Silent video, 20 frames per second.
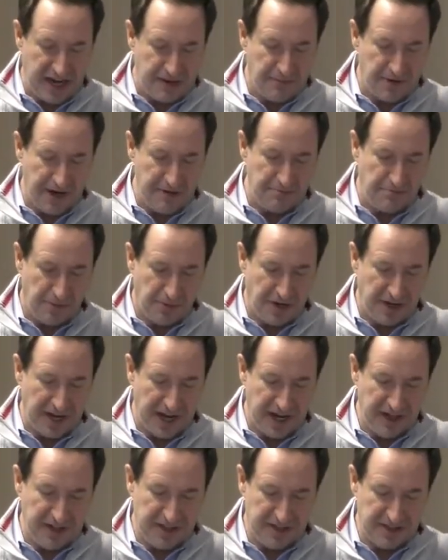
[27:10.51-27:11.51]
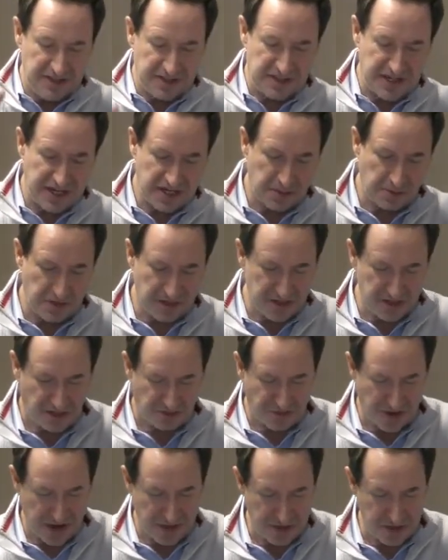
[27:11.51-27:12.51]
I might point out, incest with his
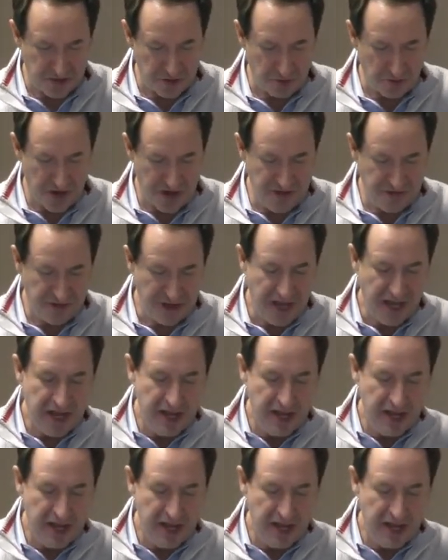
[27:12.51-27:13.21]
father's wife.